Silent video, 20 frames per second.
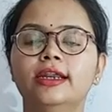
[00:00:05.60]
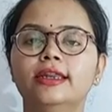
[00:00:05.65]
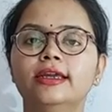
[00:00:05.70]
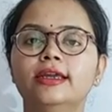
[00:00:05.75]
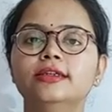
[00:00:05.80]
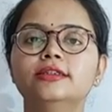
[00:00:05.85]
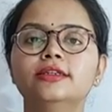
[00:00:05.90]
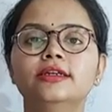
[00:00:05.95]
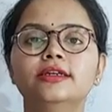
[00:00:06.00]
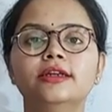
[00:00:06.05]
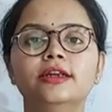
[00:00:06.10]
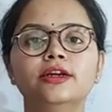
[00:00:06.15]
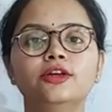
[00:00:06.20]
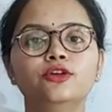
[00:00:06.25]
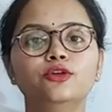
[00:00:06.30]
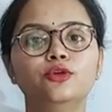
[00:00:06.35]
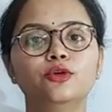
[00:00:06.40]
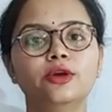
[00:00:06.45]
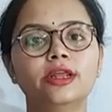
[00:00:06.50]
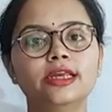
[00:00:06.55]
Dear
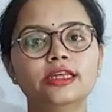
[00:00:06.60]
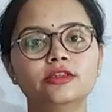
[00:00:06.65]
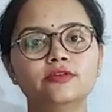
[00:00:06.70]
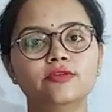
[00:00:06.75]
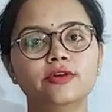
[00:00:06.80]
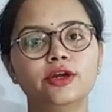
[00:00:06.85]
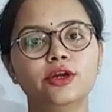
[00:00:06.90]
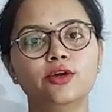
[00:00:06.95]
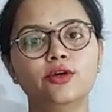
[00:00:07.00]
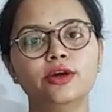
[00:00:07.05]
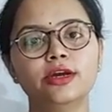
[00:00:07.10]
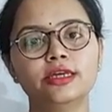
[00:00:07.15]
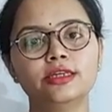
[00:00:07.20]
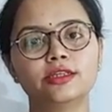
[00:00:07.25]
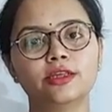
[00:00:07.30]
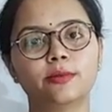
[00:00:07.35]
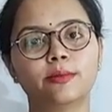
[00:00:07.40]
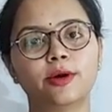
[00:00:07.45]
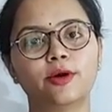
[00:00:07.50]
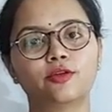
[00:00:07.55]
children, today's video
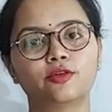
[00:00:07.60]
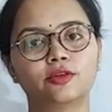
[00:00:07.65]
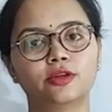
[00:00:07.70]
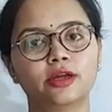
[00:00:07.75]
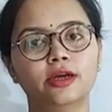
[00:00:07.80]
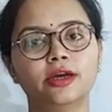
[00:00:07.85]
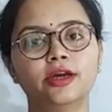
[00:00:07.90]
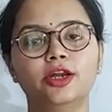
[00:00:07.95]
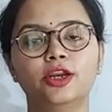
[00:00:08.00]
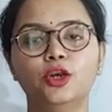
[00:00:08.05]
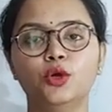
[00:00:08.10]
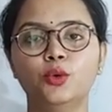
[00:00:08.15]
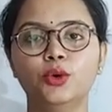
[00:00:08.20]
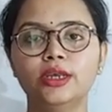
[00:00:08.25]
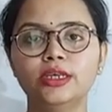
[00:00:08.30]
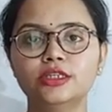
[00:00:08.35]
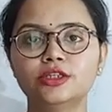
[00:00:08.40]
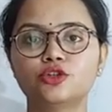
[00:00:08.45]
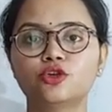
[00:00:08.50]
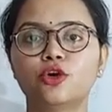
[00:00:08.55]
is about the
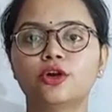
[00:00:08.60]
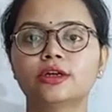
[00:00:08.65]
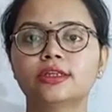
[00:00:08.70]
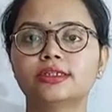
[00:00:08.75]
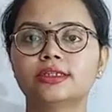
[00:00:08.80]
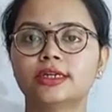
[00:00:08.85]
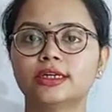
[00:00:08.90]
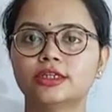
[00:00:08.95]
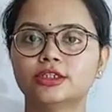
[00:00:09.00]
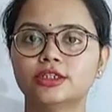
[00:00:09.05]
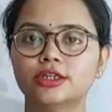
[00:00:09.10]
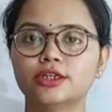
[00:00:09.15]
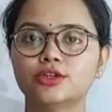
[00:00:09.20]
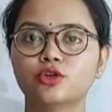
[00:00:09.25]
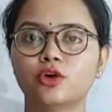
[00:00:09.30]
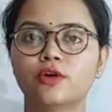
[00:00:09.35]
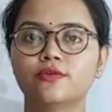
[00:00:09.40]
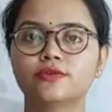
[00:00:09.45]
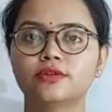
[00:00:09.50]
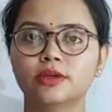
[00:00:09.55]
Lewis dot
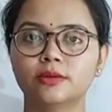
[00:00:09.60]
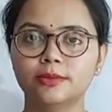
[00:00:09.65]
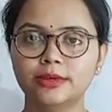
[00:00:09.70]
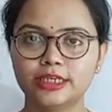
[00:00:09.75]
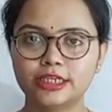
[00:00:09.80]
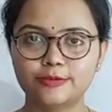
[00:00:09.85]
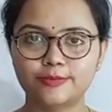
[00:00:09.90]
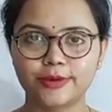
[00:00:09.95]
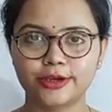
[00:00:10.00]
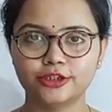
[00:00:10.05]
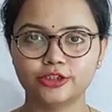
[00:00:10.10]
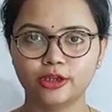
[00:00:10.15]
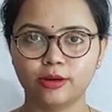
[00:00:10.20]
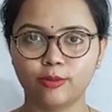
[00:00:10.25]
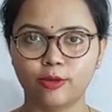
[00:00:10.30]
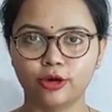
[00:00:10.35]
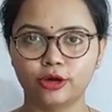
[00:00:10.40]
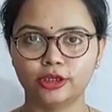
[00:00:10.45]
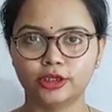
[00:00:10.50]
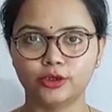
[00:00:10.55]
structures of some special
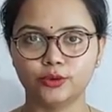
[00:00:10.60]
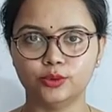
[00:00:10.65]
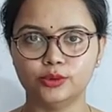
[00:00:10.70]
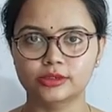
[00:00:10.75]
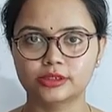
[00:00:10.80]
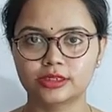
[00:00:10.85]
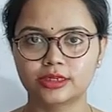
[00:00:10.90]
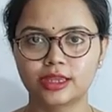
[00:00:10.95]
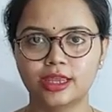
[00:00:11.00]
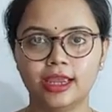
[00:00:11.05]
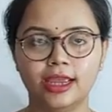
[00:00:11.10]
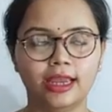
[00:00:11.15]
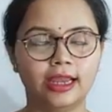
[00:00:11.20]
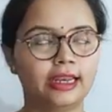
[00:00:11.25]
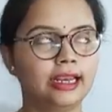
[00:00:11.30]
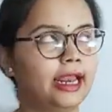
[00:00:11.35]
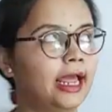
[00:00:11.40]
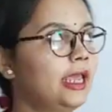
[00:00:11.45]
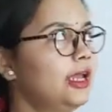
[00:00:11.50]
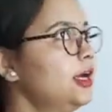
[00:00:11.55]
molecules
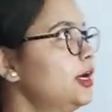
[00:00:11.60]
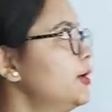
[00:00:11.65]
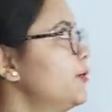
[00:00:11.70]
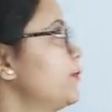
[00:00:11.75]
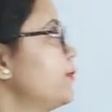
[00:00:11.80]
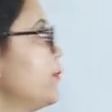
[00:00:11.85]
like